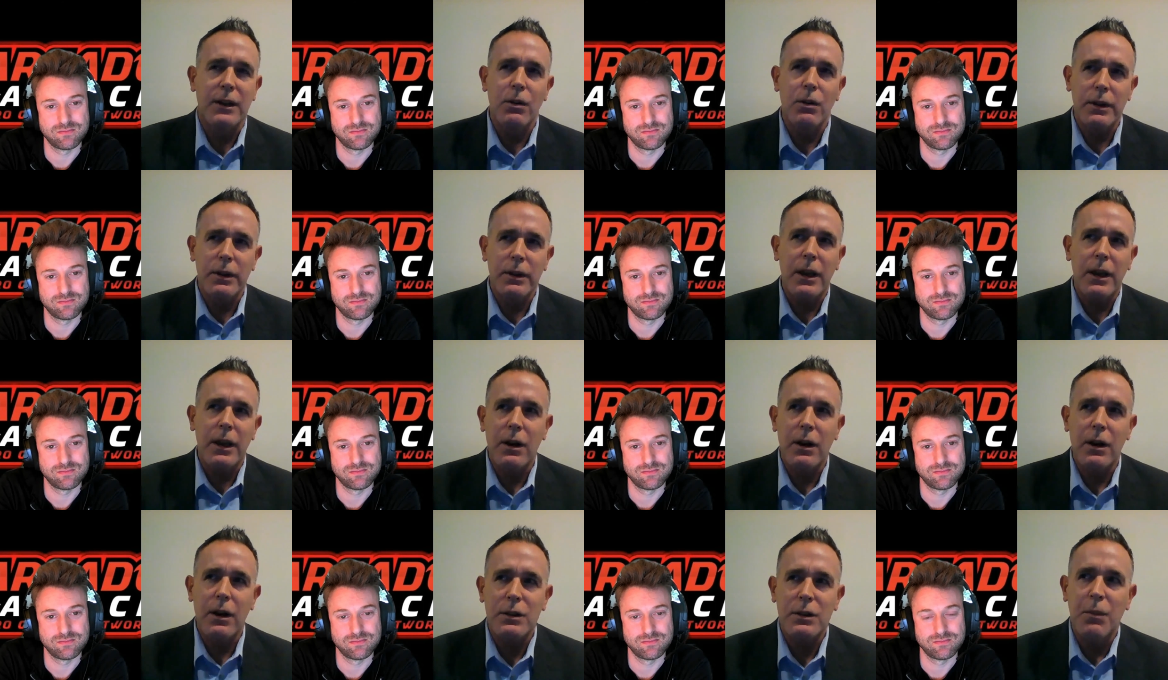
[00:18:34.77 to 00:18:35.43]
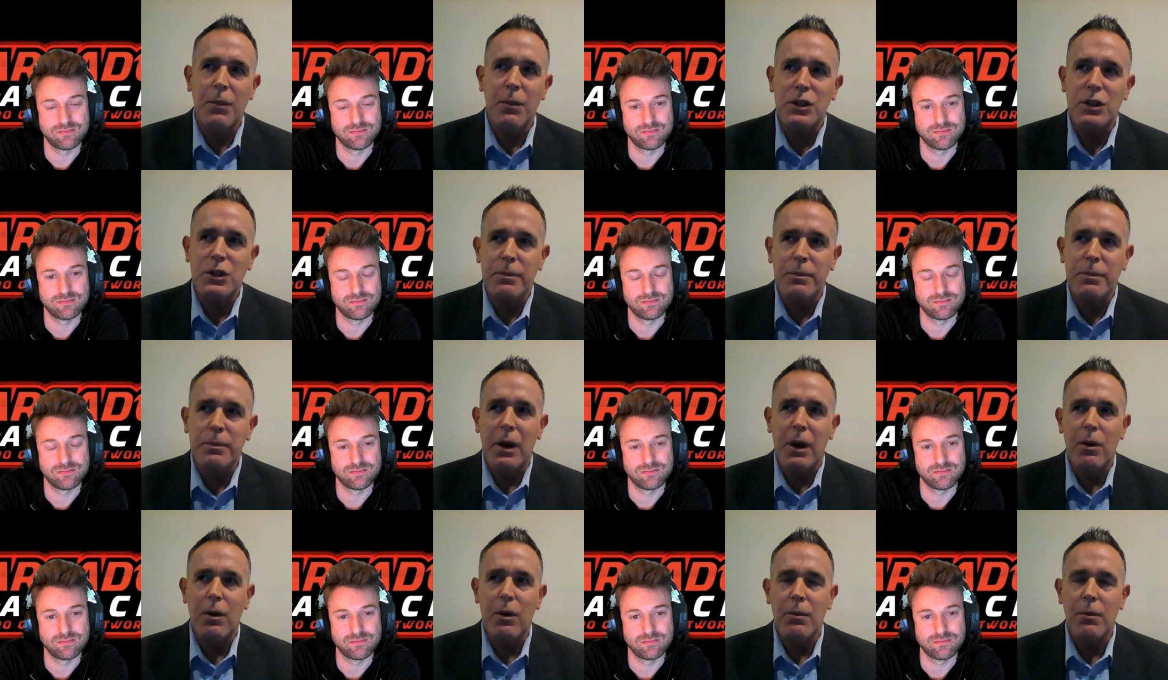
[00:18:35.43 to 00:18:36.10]
Speaker 1: I don't care as
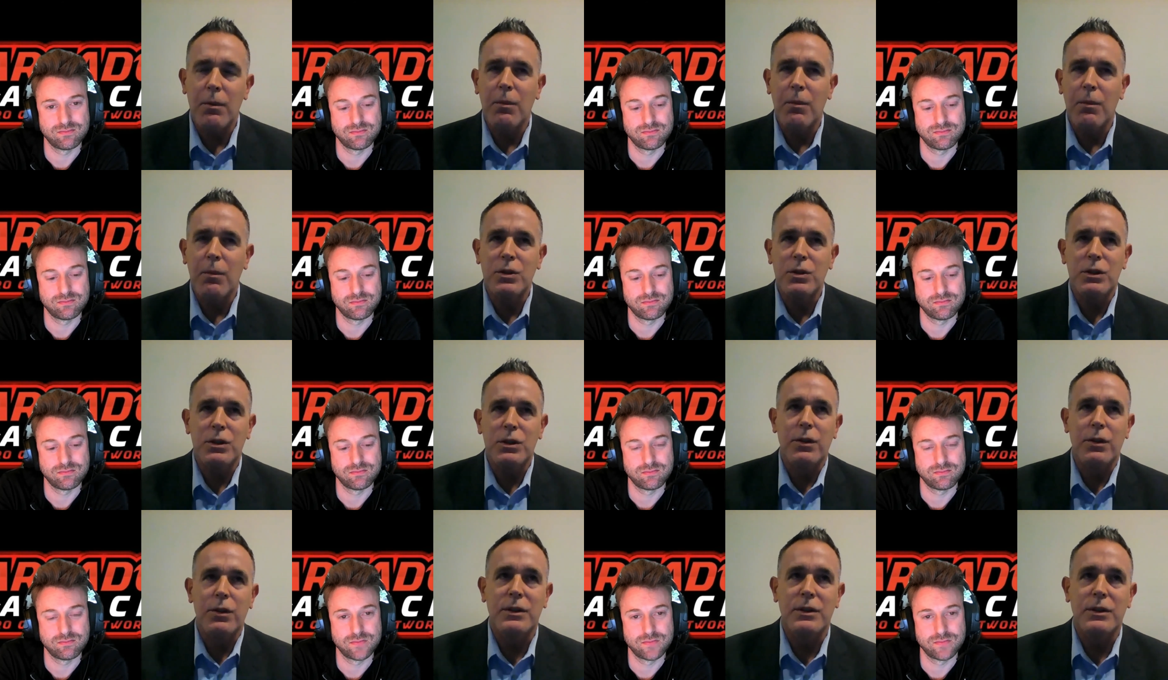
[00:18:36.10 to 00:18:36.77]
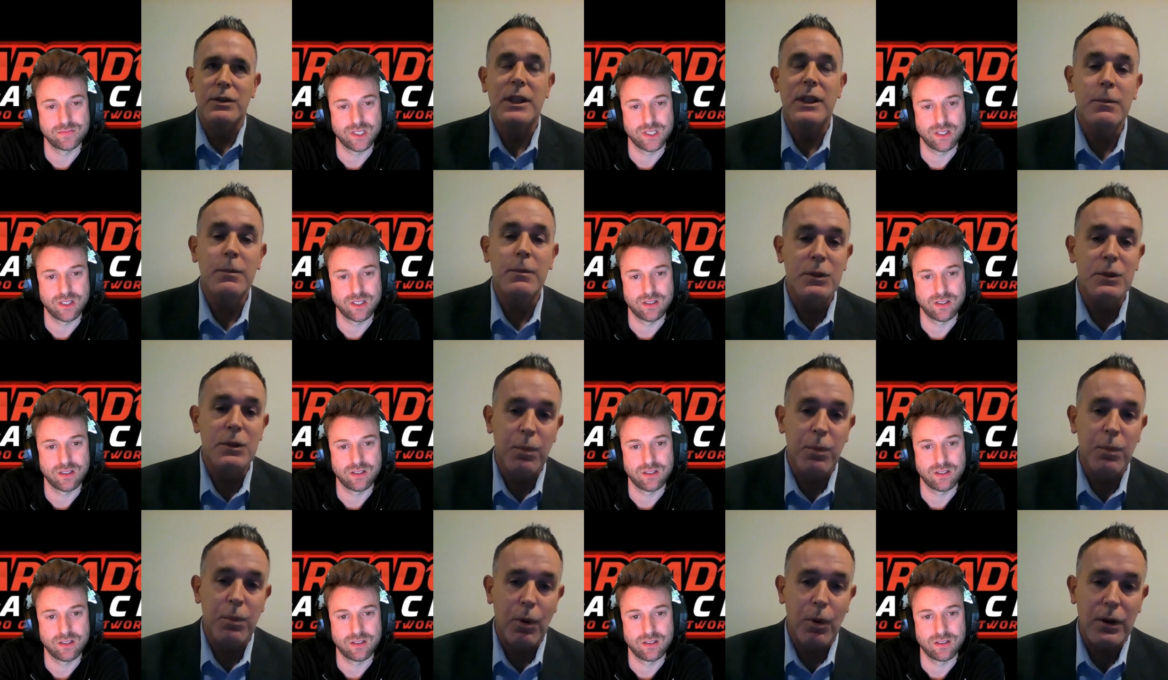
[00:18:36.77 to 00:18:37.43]
much about most other
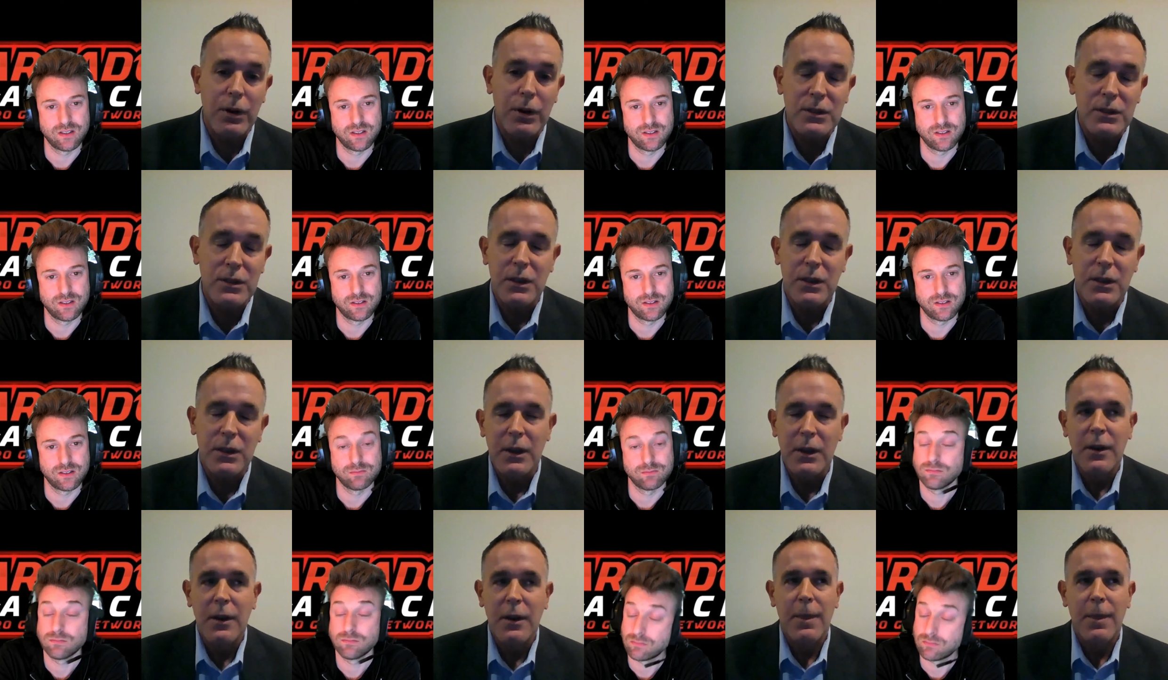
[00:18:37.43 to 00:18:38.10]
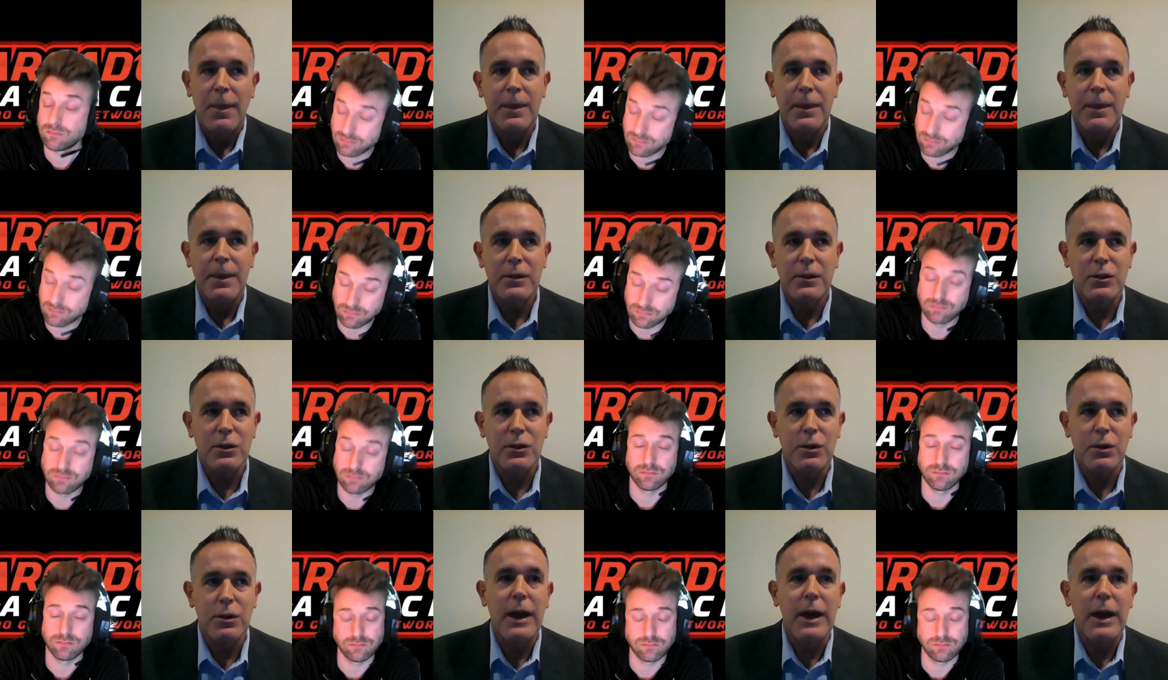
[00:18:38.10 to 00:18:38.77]
team sports
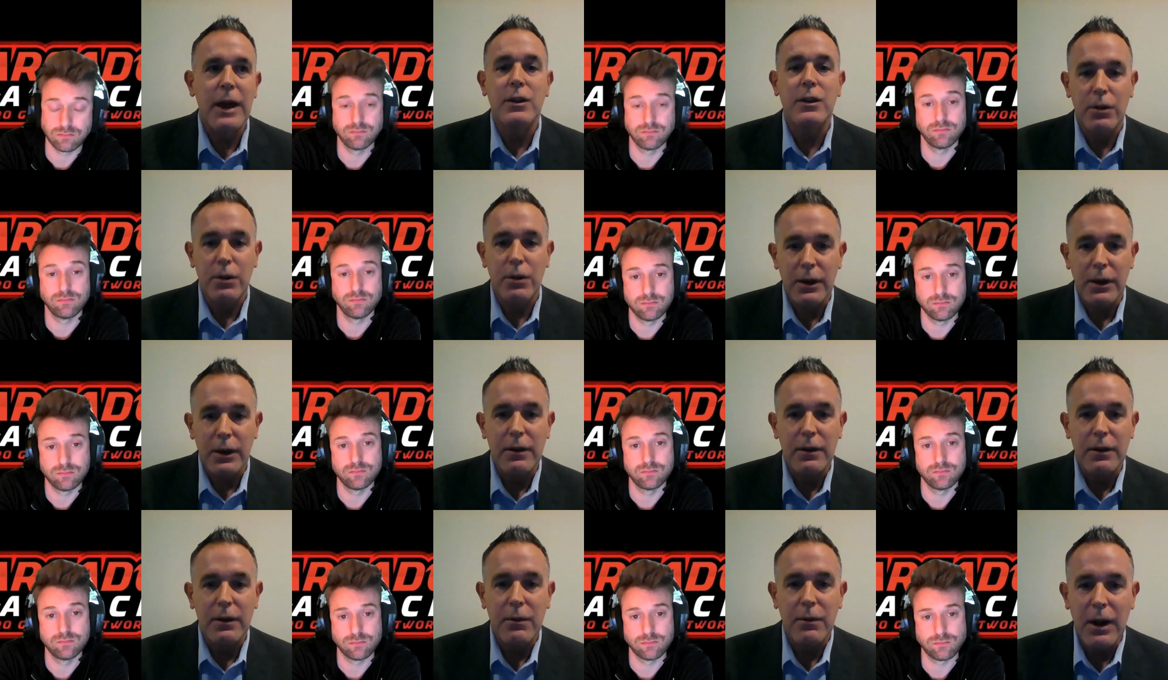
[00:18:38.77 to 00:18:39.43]
to that degree,